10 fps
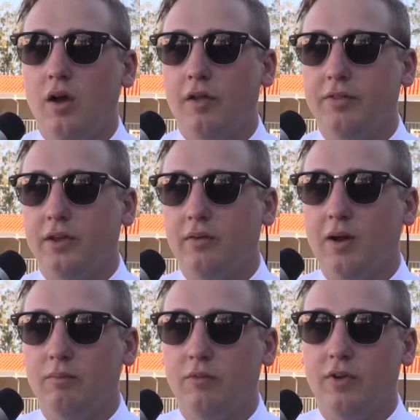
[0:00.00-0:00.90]
I think
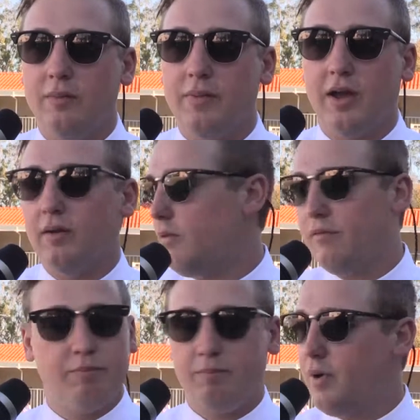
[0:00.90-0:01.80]

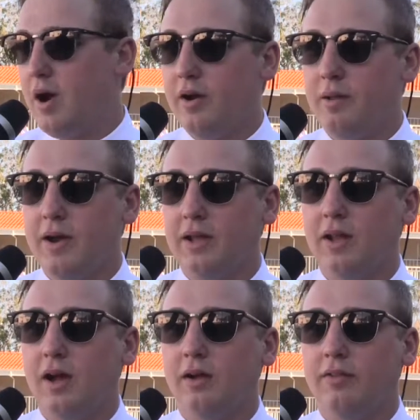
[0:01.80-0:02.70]
with barring any bad
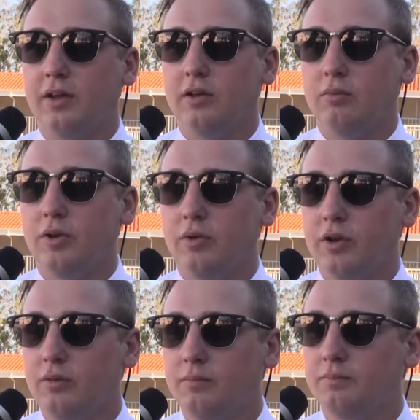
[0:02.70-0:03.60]
luck, I think he'll be winning.